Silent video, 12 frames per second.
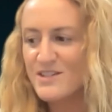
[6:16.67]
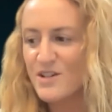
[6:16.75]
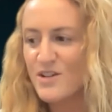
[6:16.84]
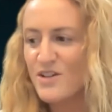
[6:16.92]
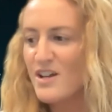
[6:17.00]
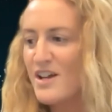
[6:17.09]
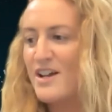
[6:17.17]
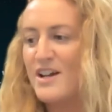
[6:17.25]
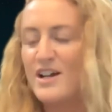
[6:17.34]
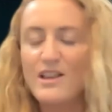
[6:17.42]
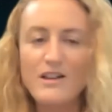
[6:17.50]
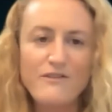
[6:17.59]
So
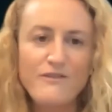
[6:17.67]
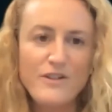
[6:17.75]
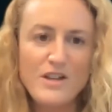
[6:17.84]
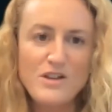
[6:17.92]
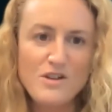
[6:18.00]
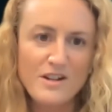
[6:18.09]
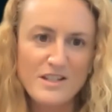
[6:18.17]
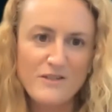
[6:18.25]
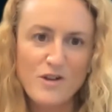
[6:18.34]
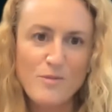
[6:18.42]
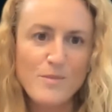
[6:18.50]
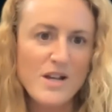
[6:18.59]
I love that you guys
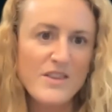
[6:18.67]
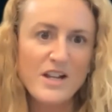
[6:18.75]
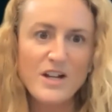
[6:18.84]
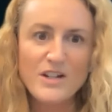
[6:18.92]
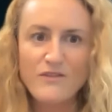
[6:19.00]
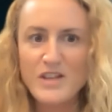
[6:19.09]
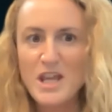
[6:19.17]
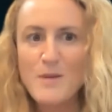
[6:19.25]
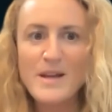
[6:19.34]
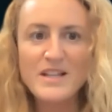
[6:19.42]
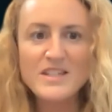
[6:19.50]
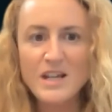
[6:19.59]
have combined that kind of thinking about